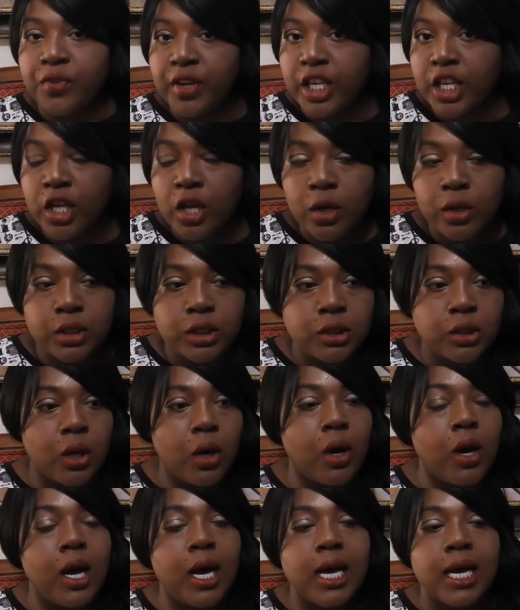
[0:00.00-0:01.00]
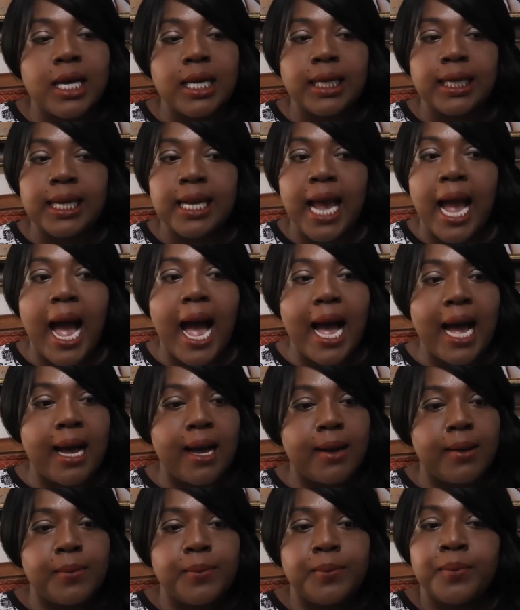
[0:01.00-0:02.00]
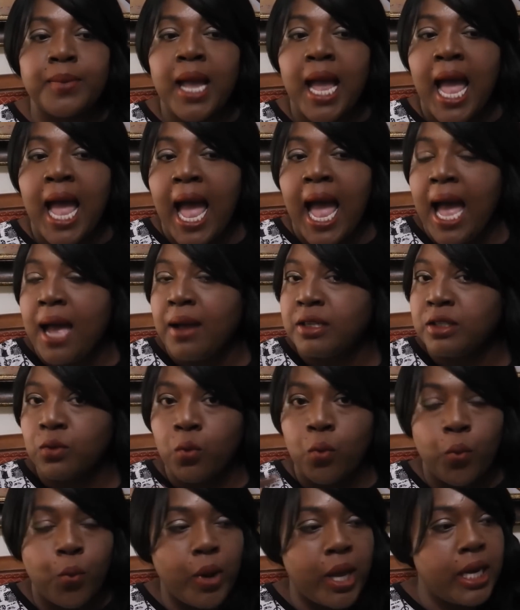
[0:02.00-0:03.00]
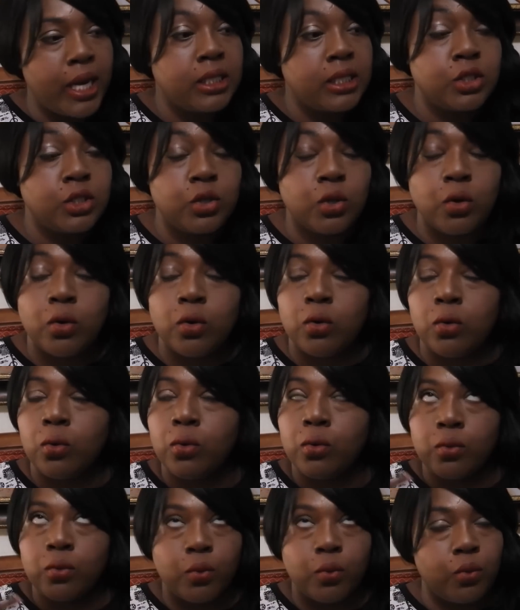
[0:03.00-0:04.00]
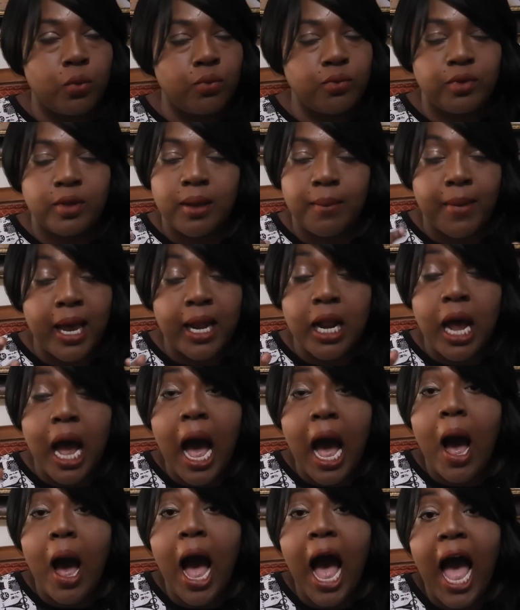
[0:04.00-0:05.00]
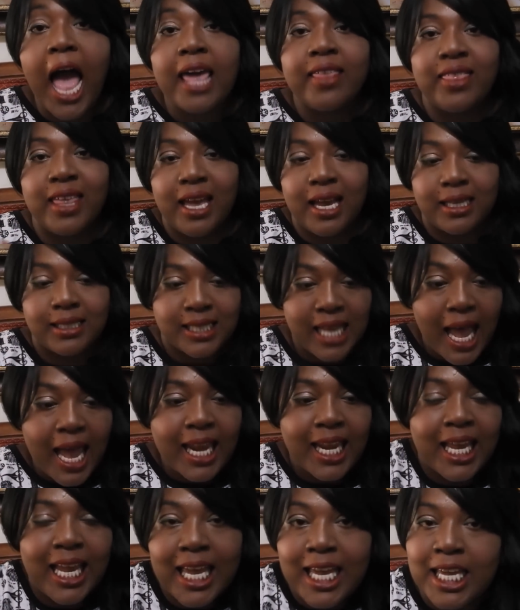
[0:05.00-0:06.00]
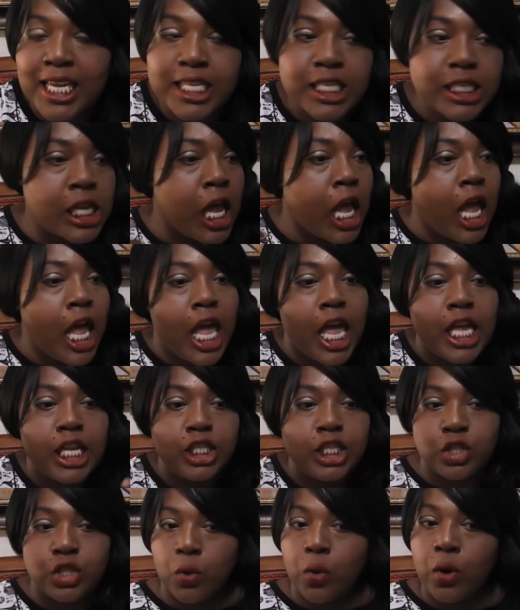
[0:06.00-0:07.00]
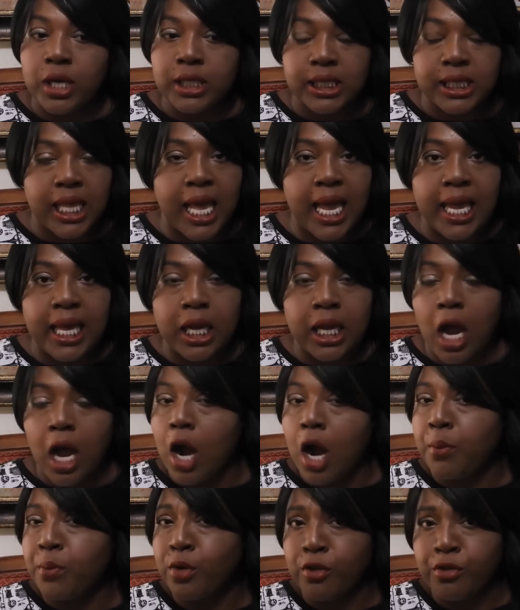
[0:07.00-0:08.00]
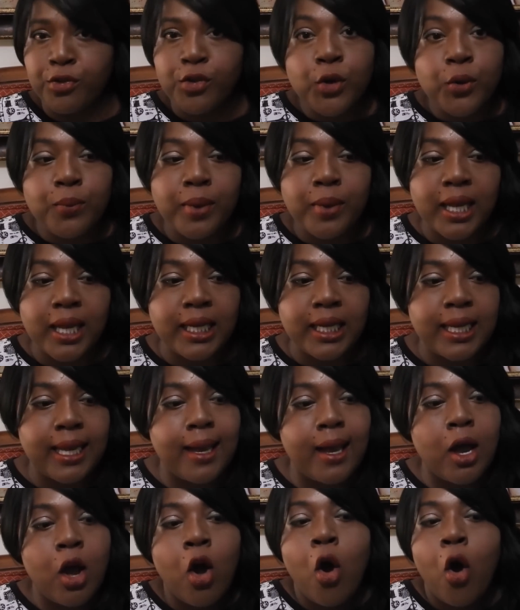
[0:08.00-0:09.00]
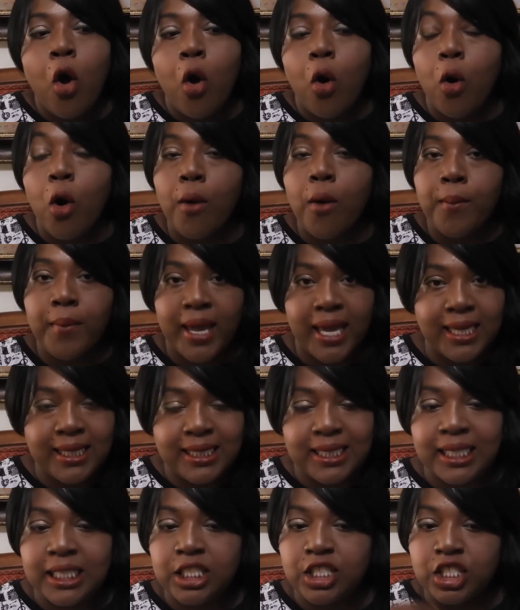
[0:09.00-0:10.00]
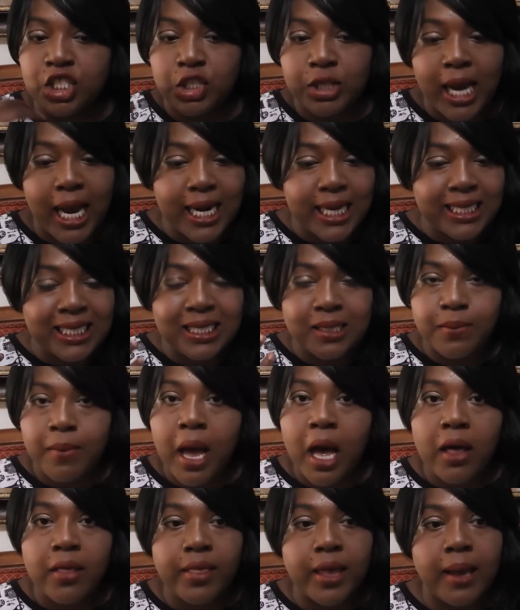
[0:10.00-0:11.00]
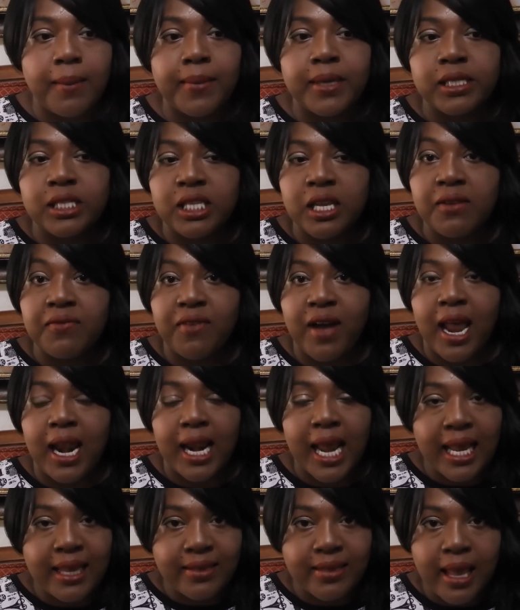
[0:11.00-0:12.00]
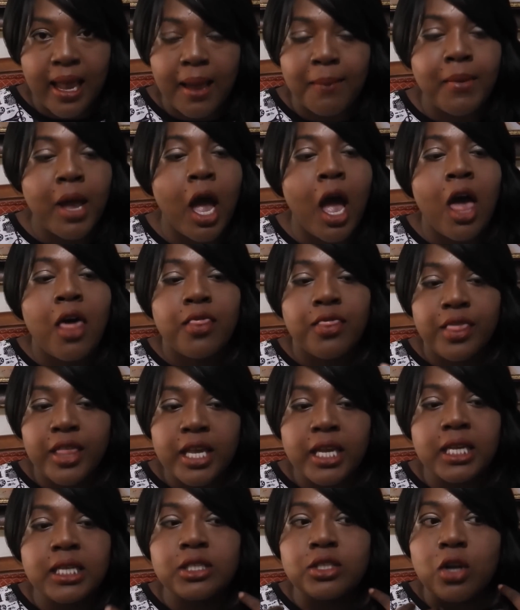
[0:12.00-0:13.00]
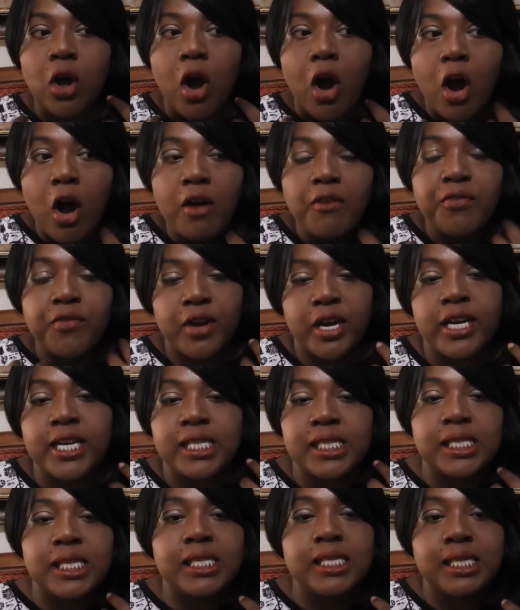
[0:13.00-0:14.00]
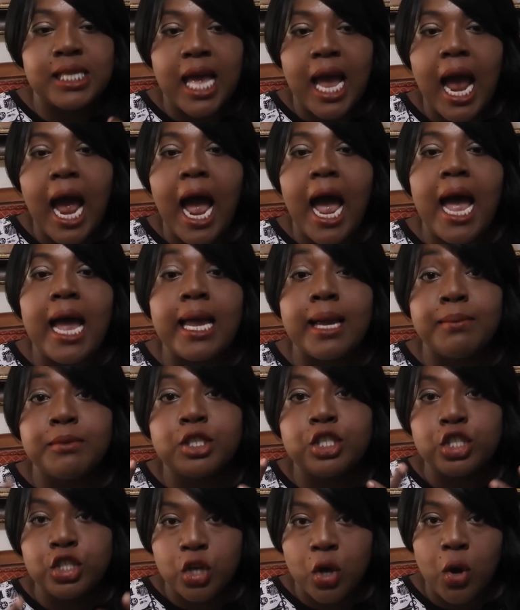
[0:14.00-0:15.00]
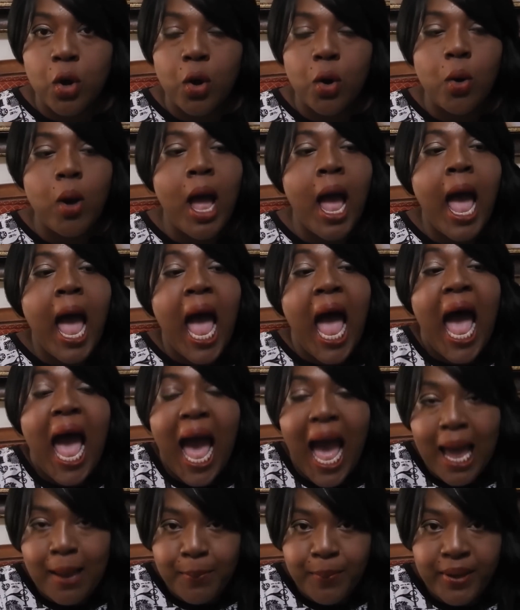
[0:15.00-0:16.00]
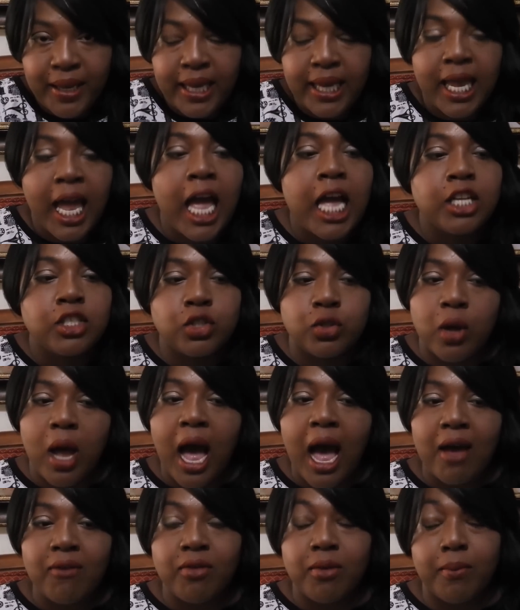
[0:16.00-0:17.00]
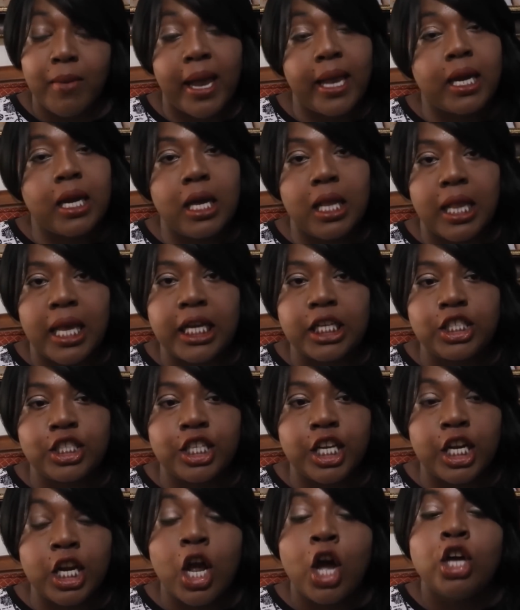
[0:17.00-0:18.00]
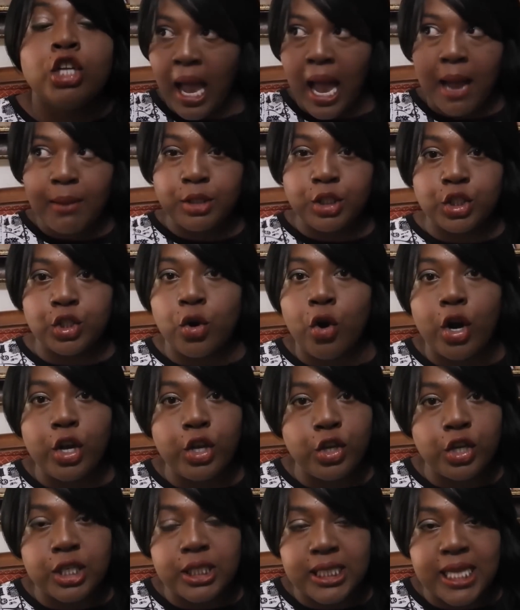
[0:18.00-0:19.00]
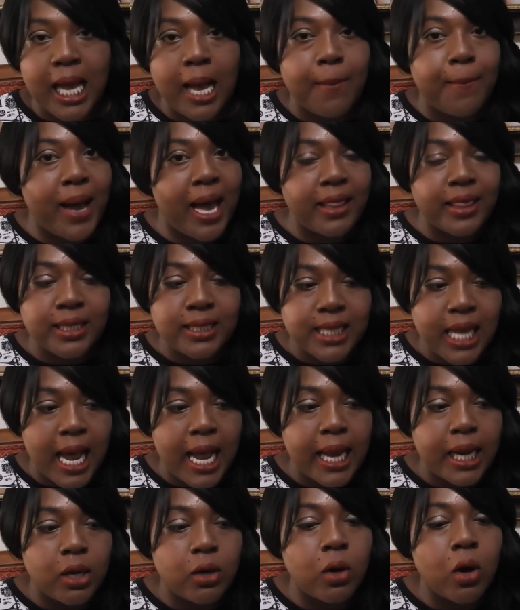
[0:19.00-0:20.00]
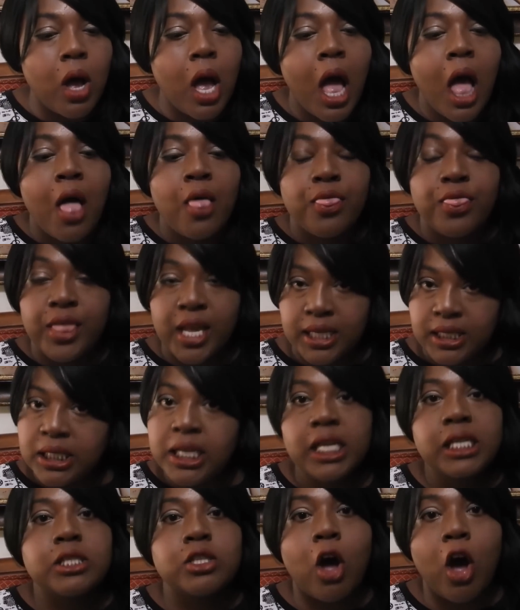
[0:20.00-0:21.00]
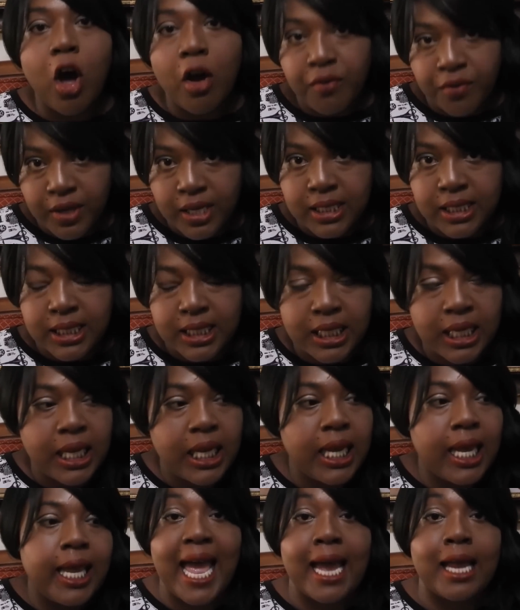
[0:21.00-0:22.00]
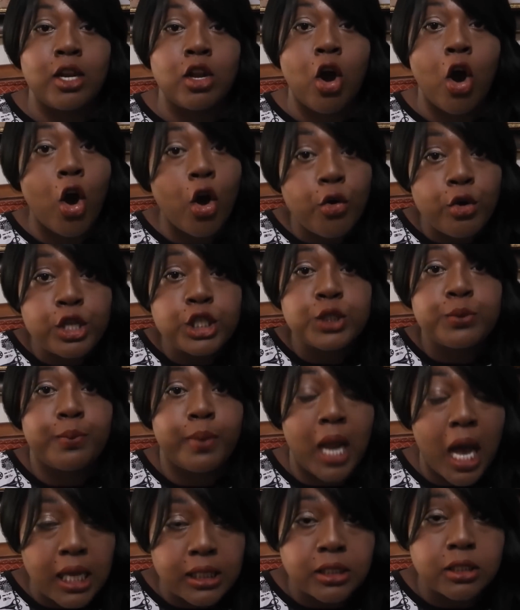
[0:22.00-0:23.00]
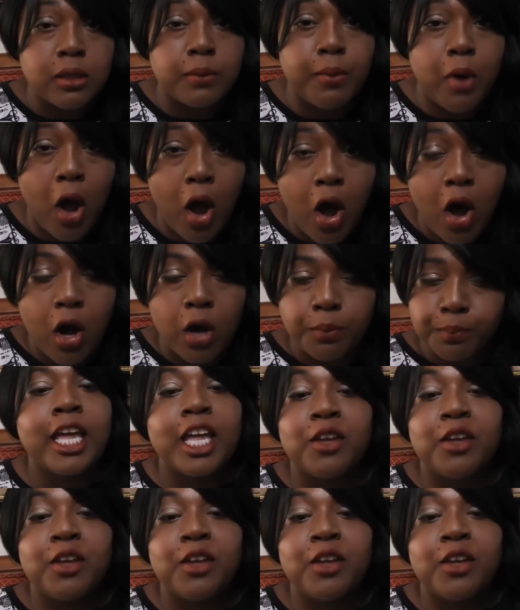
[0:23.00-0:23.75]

videos on, went into no matter how high the anxiety is in stores like Perfume Mania or Macy's to try to smell them and see if I like them. These are fragrances that I am so happy to have in my collection. I'm sure you could tell by the title, this is obviously an orange blossom haul.